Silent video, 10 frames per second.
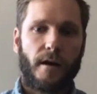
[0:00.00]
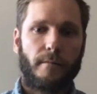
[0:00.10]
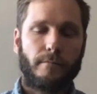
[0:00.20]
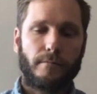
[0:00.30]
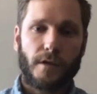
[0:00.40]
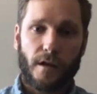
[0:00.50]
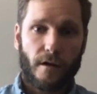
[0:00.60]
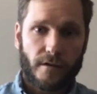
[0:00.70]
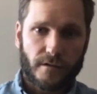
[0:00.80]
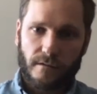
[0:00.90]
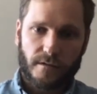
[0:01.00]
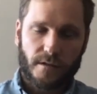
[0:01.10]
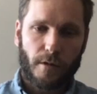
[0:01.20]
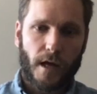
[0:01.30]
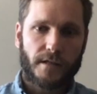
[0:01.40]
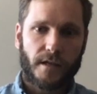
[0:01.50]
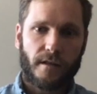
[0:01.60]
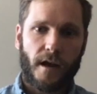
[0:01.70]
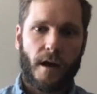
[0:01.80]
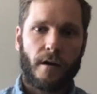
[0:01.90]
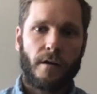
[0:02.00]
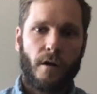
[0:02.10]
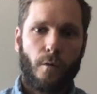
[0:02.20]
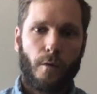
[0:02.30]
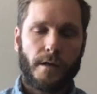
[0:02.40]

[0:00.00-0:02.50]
Um, you know, there's a, some logic there.